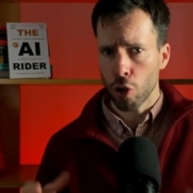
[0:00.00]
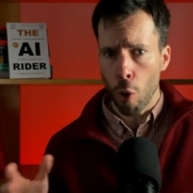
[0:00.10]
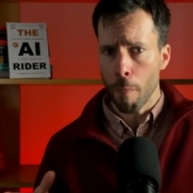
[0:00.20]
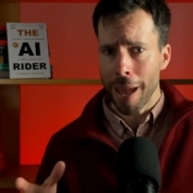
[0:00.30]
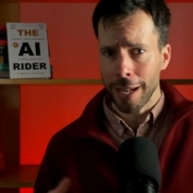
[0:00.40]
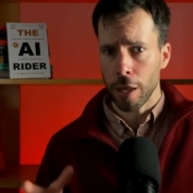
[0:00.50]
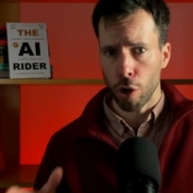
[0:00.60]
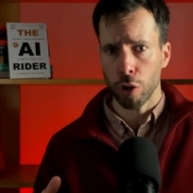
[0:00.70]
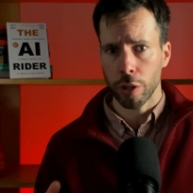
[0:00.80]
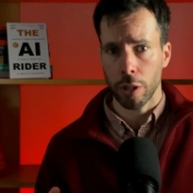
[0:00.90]
many
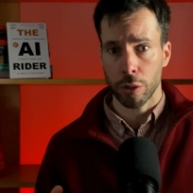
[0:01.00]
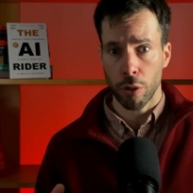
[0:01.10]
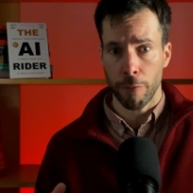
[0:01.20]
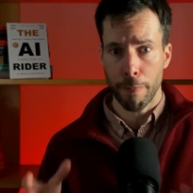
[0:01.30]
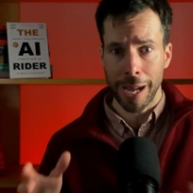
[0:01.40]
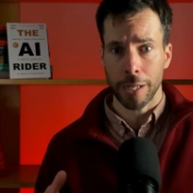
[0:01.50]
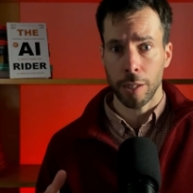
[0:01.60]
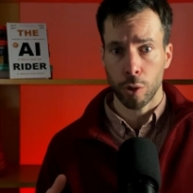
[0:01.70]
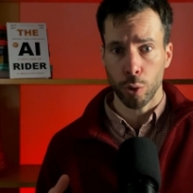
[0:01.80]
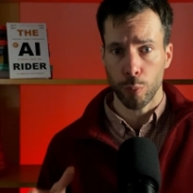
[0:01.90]
orders of
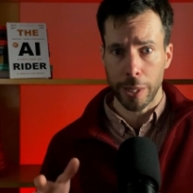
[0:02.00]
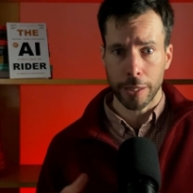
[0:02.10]
magnitude better